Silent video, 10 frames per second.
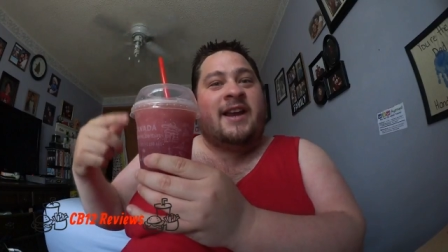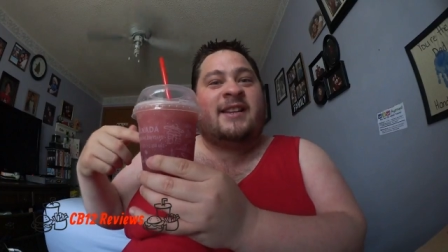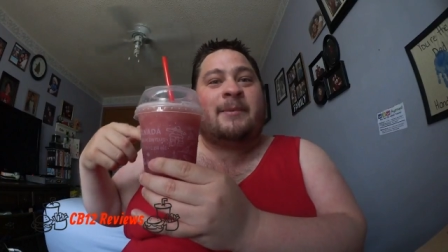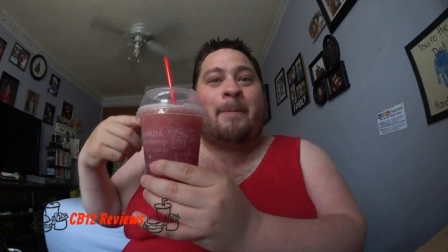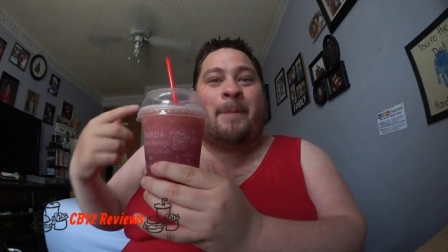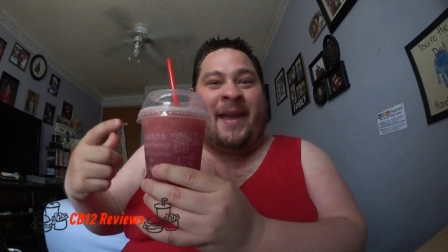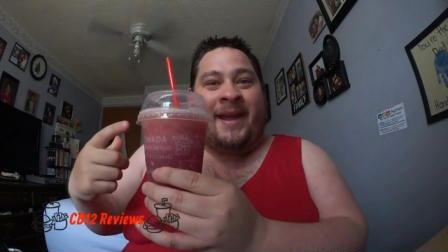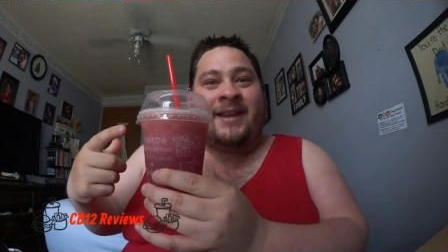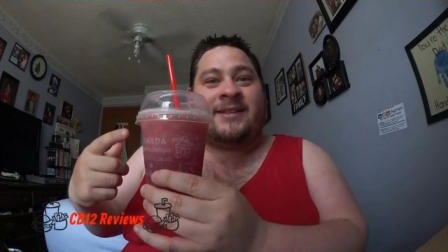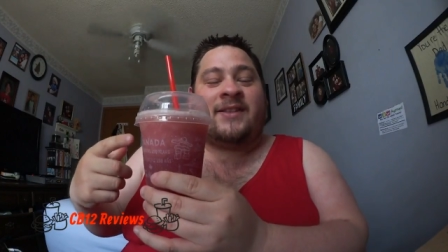ice
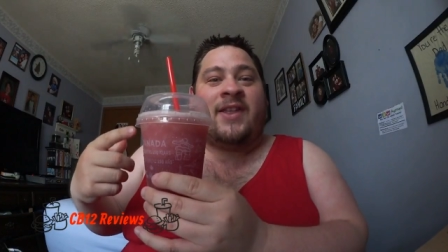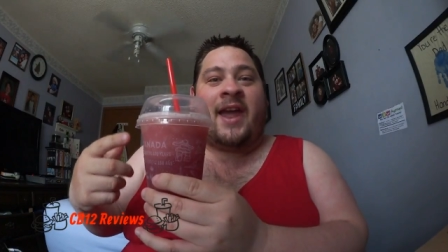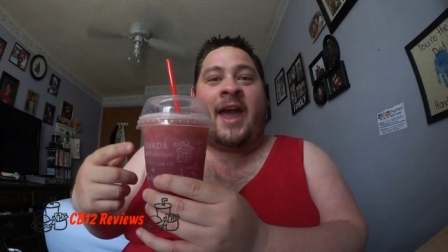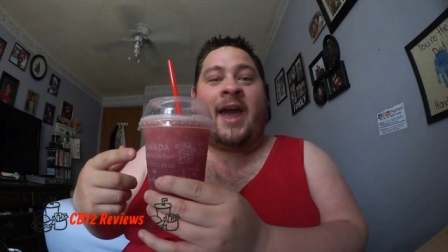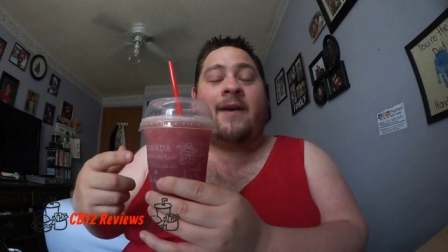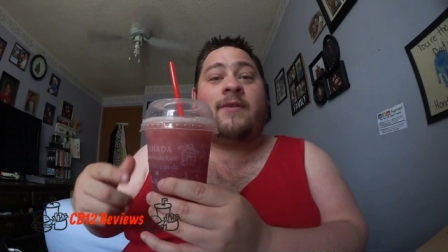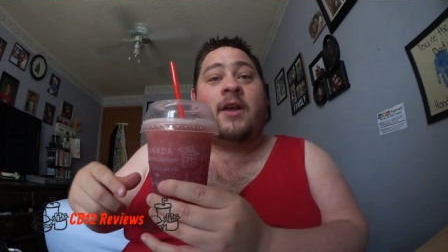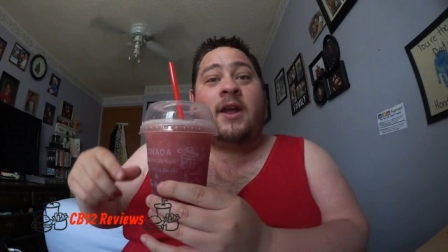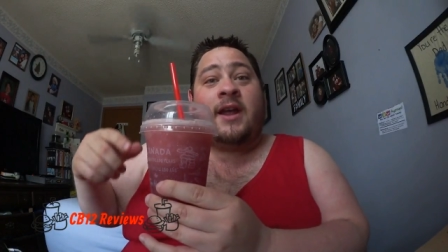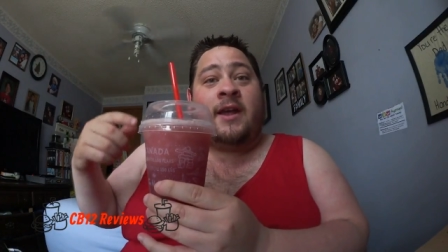base that they
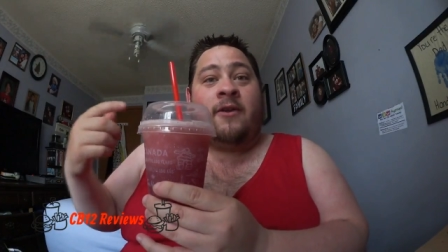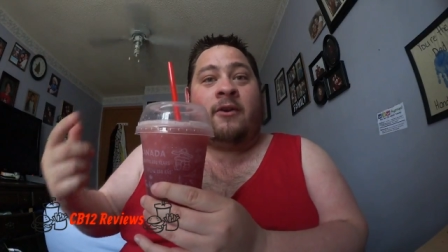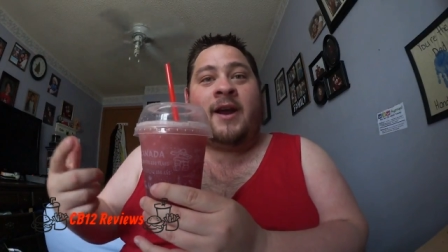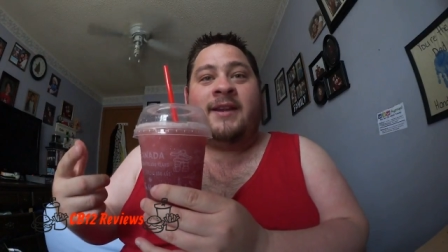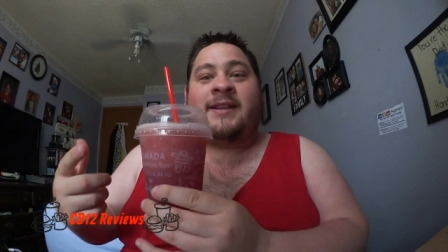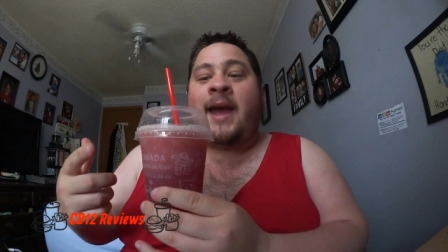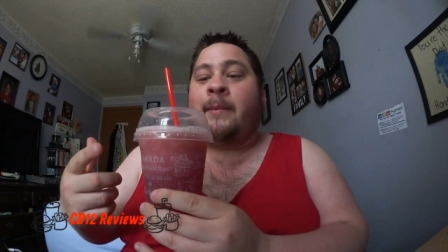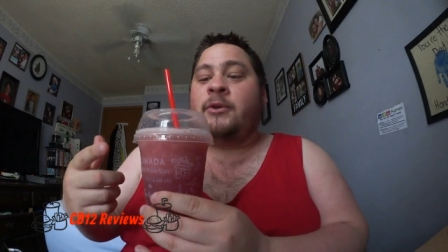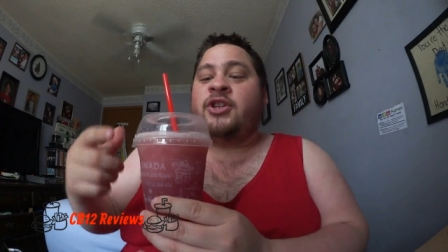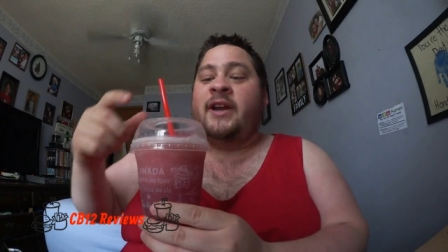have in their ice
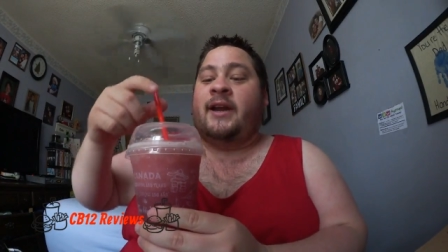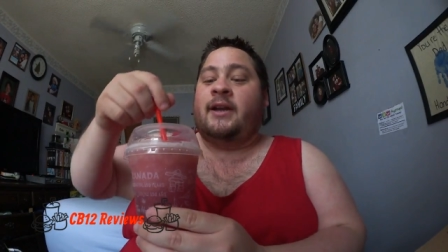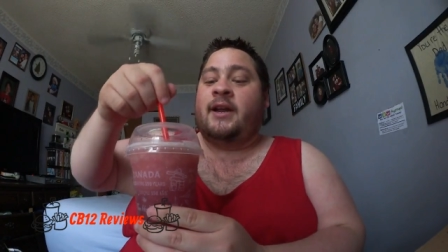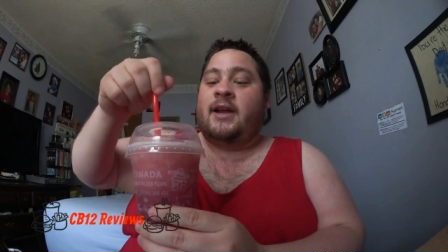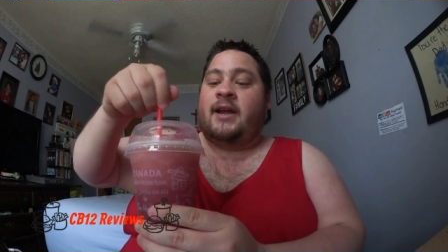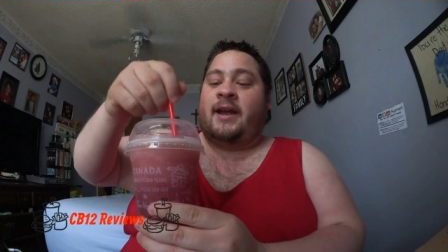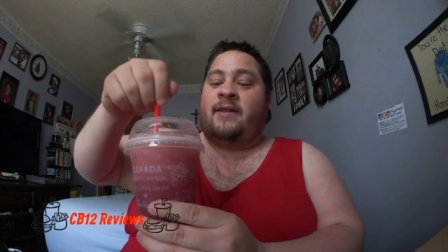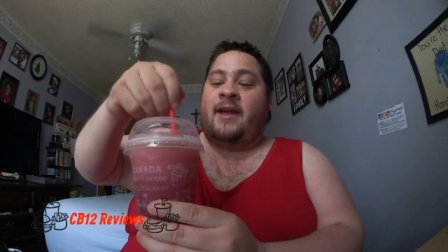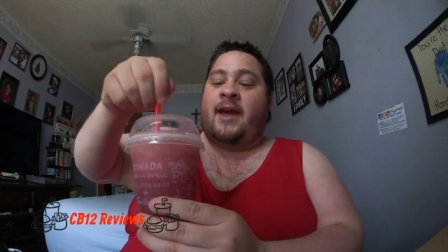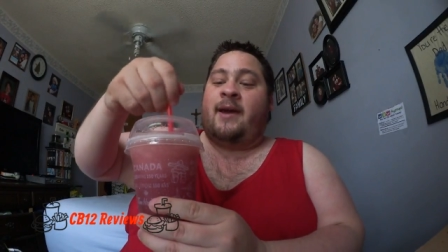cap machine,
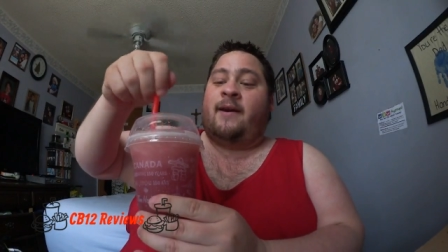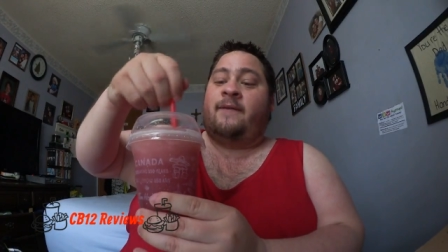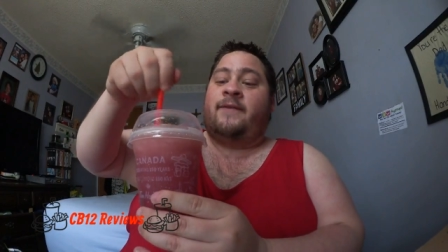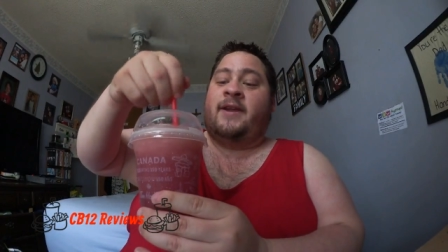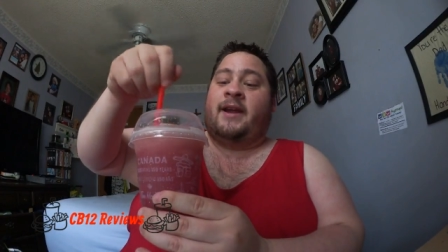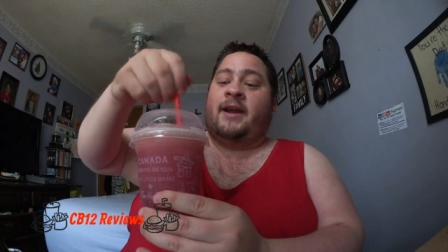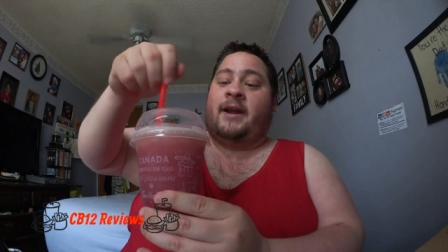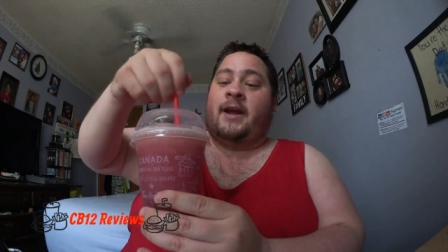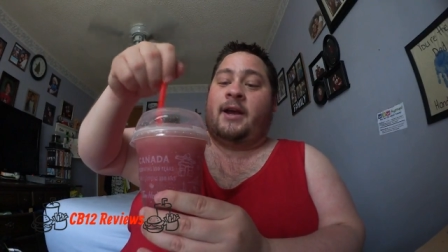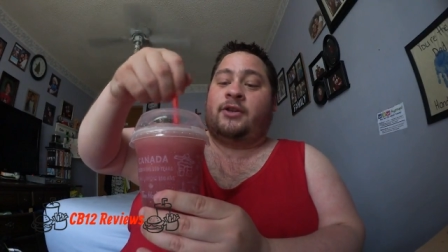and they have
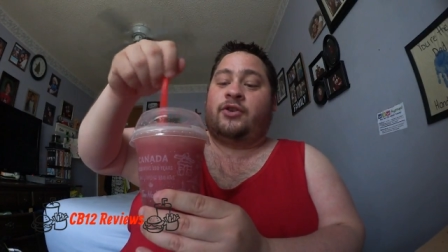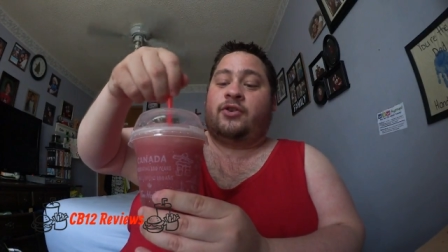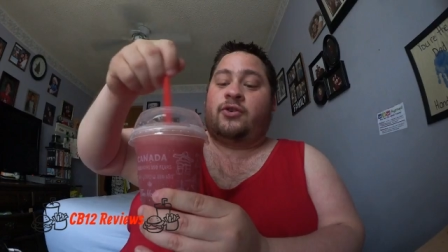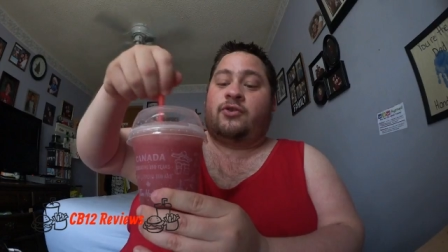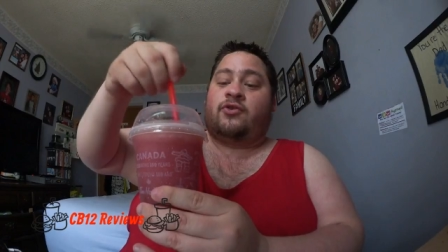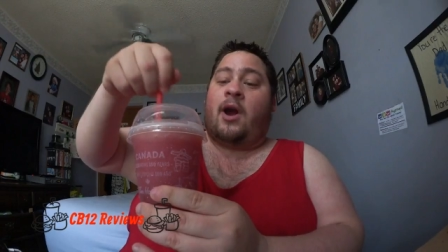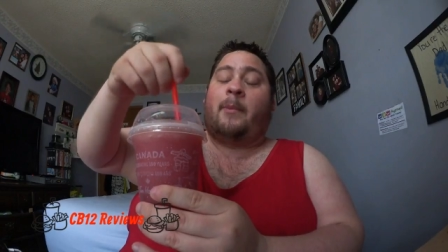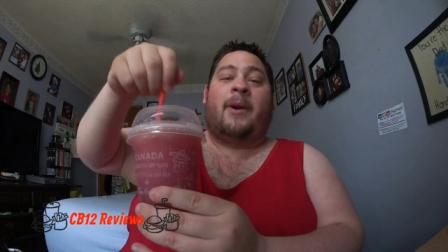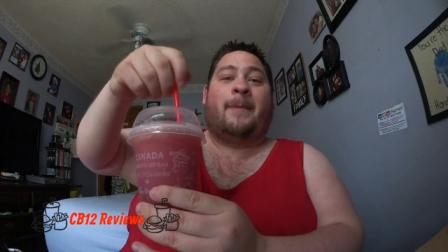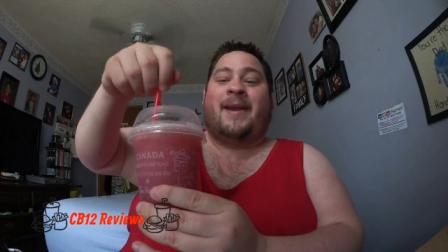the uh,
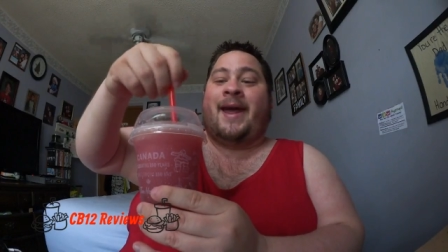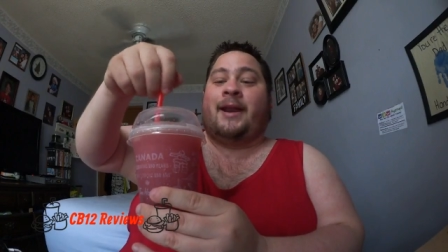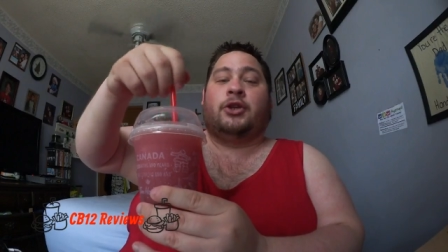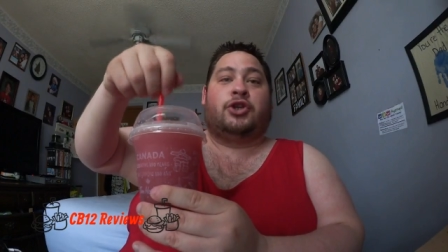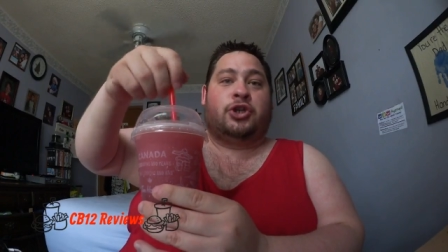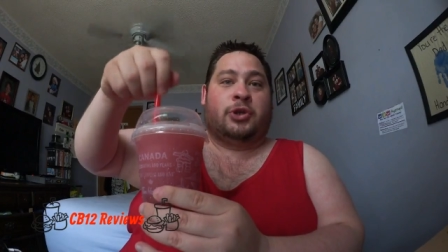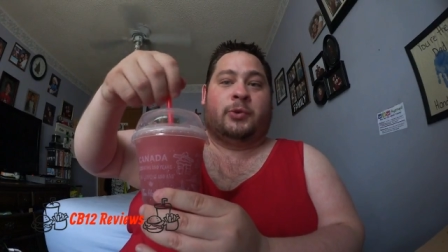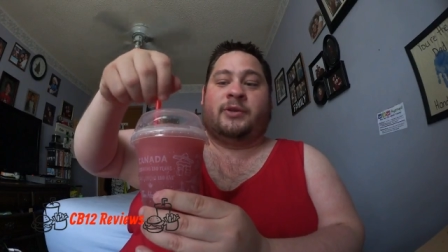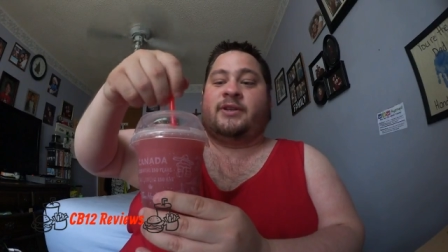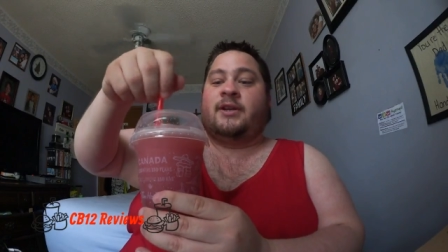strawberry and banana
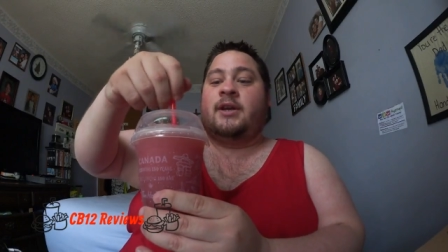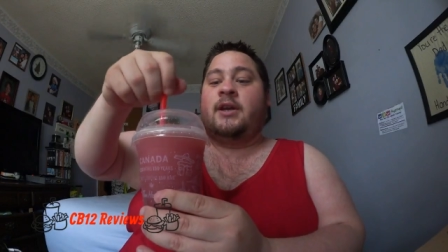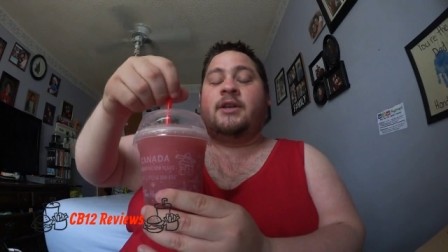juice.